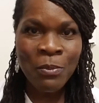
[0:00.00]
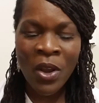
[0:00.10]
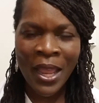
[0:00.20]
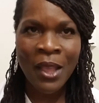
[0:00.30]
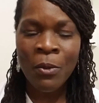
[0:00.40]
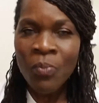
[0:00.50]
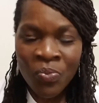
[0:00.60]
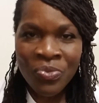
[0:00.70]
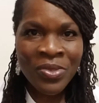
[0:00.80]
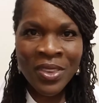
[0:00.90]
They're like,
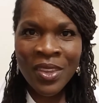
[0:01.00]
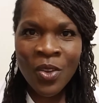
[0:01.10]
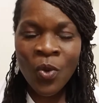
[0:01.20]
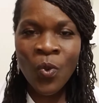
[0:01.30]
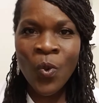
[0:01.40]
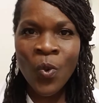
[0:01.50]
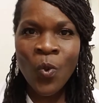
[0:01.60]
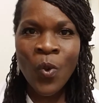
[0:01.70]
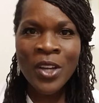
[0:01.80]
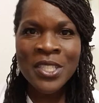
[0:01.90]

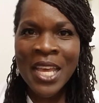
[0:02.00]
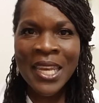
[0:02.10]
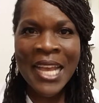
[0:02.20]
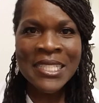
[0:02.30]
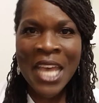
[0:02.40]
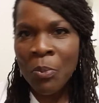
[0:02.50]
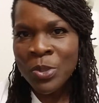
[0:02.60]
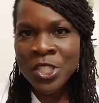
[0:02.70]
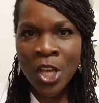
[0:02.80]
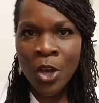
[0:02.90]
where's the next
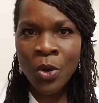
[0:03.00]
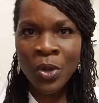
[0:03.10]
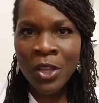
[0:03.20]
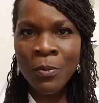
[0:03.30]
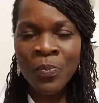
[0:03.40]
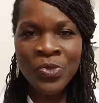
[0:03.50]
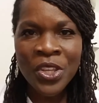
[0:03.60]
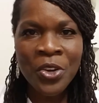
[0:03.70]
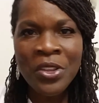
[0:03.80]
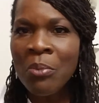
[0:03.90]
episode?
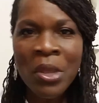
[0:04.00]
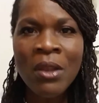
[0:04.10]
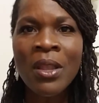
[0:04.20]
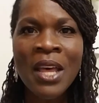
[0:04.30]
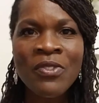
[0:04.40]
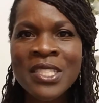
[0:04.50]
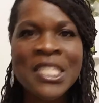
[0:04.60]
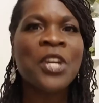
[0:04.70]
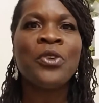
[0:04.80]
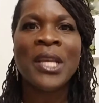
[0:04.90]
You're in the middle of a
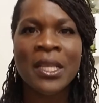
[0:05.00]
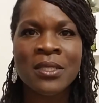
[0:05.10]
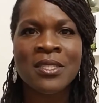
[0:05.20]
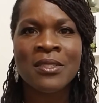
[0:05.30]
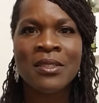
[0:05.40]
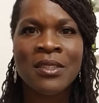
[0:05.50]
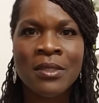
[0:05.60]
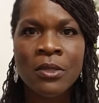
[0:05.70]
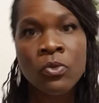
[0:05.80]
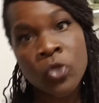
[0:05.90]
series.
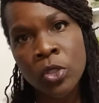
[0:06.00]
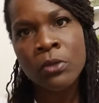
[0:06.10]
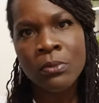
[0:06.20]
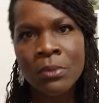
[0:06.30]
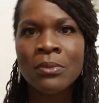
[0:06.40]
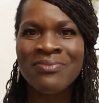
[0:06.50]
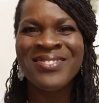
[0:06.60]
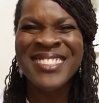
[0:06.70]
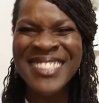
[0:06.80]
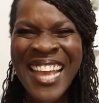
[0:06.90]
True.
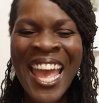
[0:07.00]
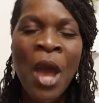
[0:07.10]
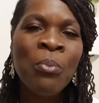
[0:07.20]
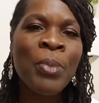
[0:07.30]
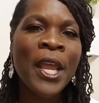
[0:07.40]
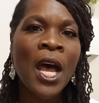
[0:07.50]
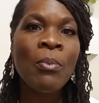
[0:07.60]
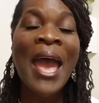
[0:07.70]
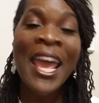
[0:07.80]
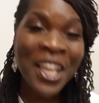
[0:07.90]
But
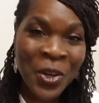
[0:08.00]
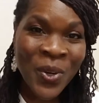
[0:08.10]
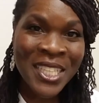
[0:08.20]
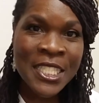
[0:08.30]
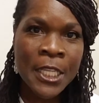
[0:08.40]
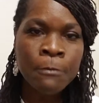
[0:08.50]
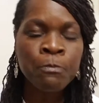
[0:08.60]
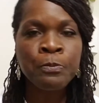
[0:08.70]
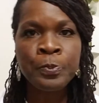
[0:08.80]
I had a good reason.